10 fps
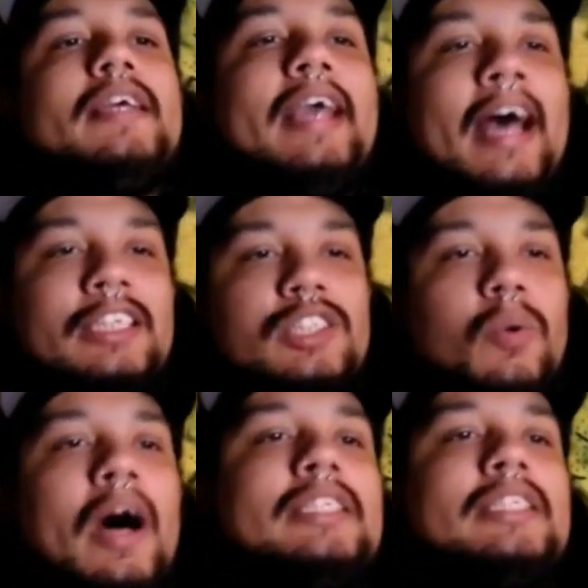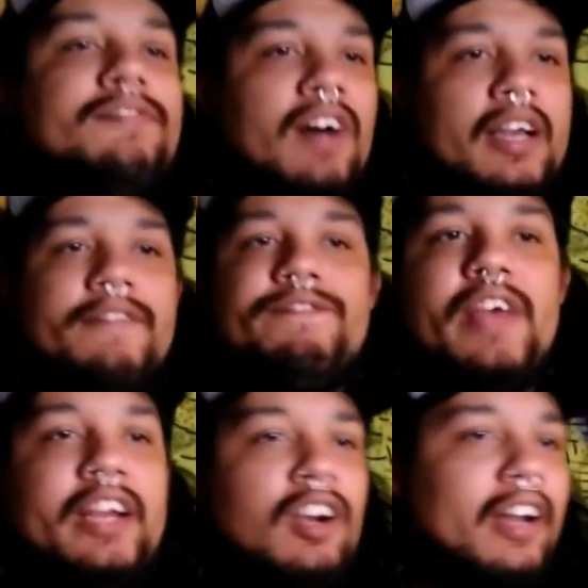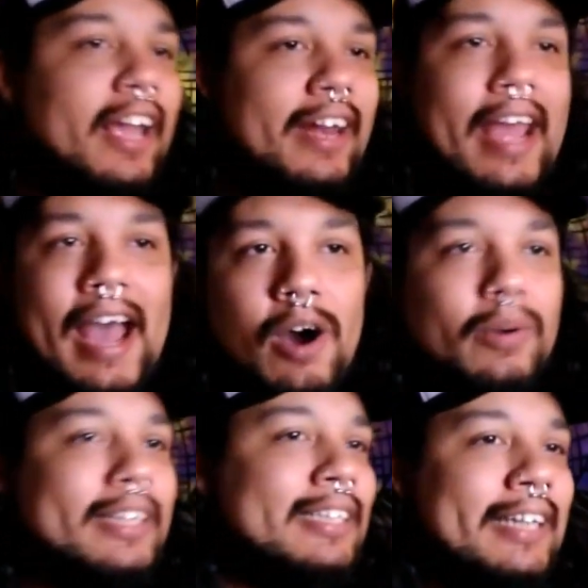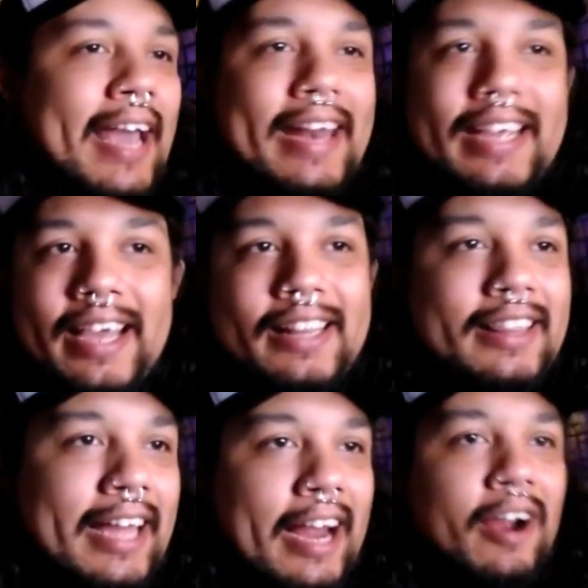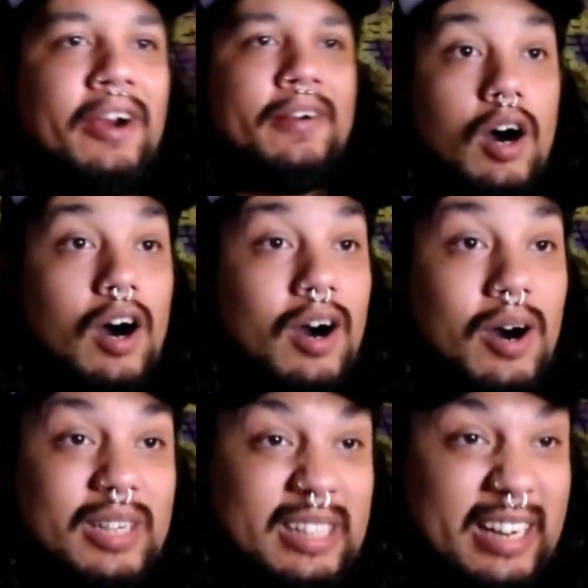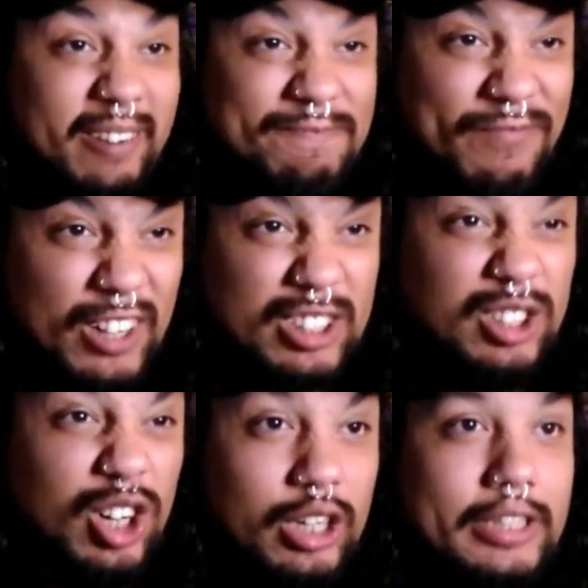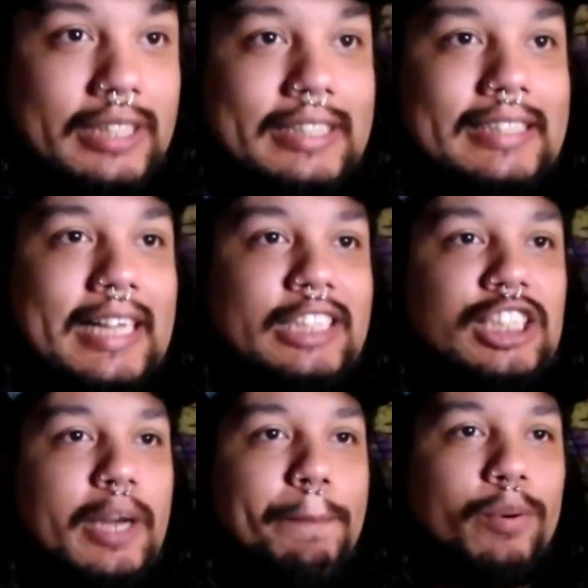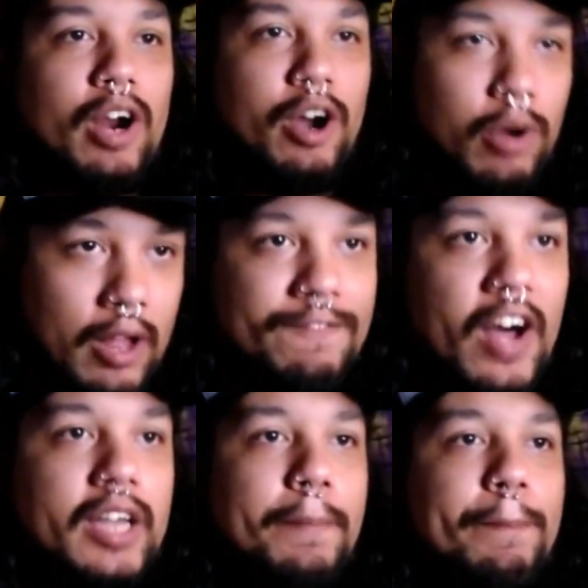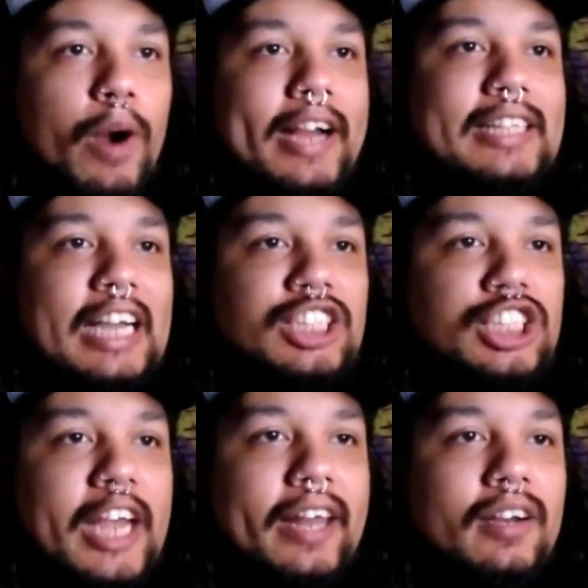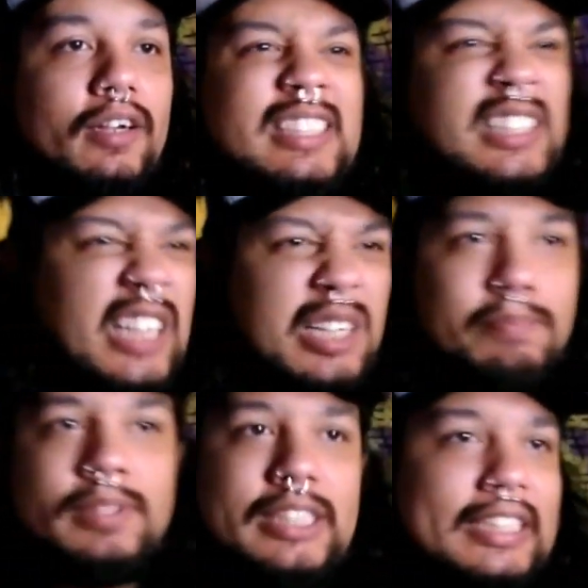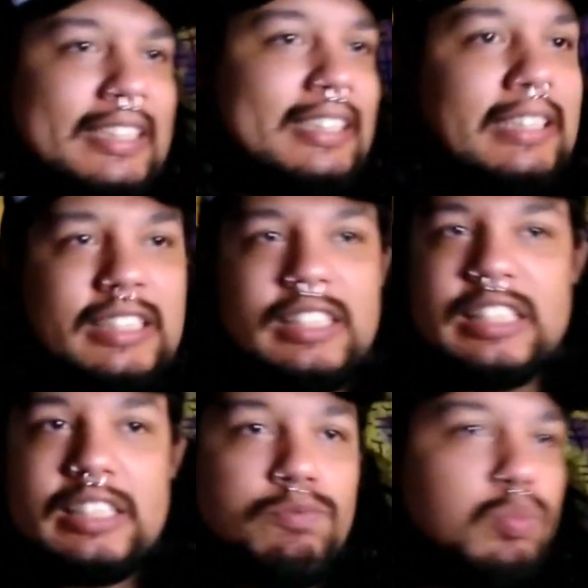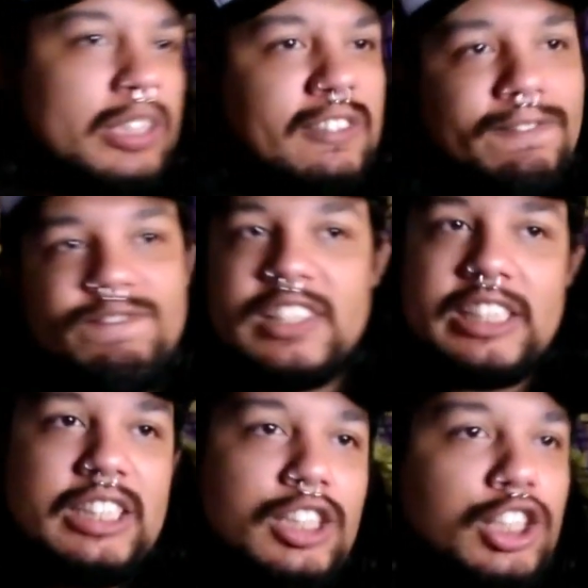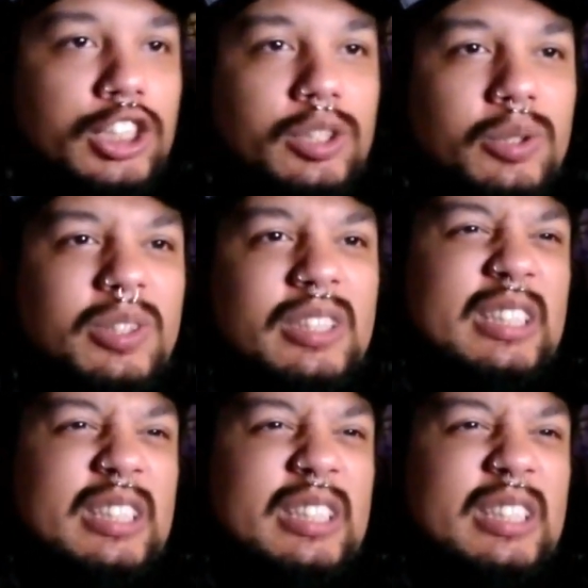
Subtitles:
Yes, Quasi, fucking figure it out. Get in there. Oh, yeah, fucking Hercules that shit, bro. Fucking break that shit. Someday love will find you.